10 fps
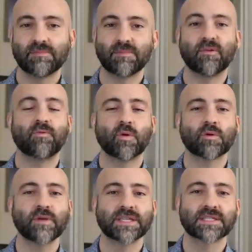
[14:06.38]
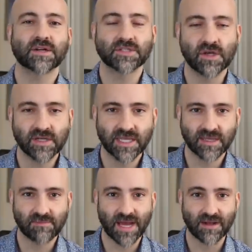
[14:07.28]
But before we start talking
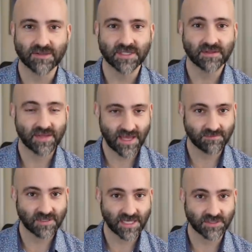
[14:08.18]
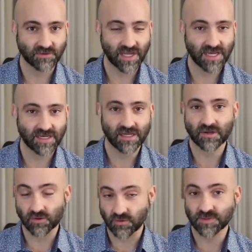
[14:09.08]
about that potential candidate
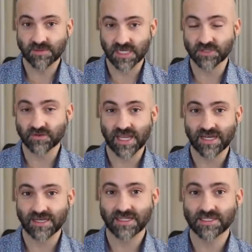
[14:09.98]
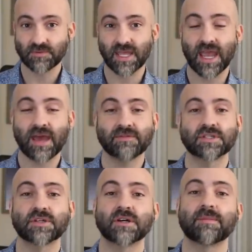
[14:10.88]
or those potential candidates, we have
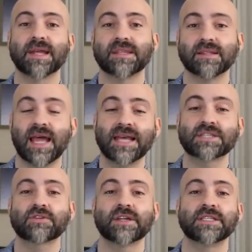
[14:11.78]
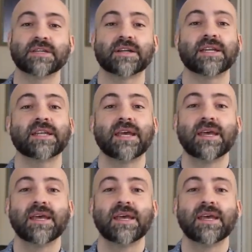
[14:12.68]
to talk about the last criterion,